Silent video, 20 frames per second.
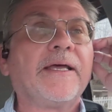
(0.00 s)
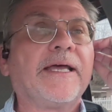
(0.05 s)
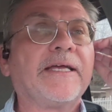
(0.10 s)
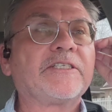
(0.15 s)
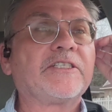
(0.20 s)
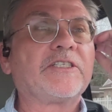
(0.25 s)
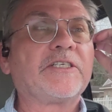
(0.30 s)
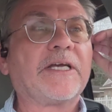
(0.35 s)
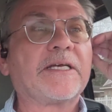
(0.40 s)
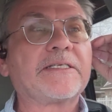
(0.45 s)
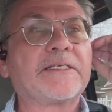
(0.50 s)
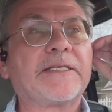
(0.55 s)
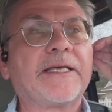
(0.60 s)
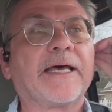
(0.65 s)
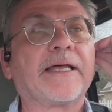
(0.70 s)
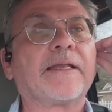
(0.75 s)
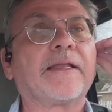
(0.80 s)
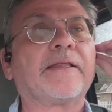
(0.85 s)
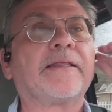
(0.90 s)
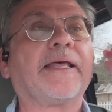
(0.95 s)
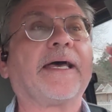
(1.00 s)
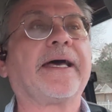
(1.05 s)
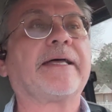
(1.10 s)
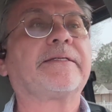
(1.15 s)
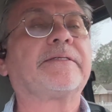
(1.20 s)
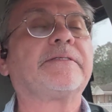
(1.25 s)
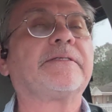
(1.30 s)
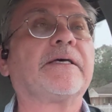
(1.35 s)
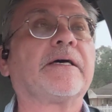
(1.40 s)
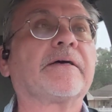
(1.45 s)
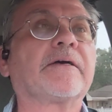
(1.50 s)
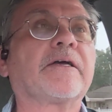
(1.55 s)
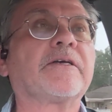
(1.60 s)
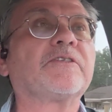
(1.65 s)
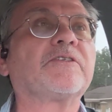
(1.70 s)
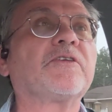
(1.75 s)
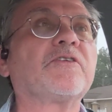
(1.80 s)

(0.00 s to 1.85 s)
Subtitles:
It's just that because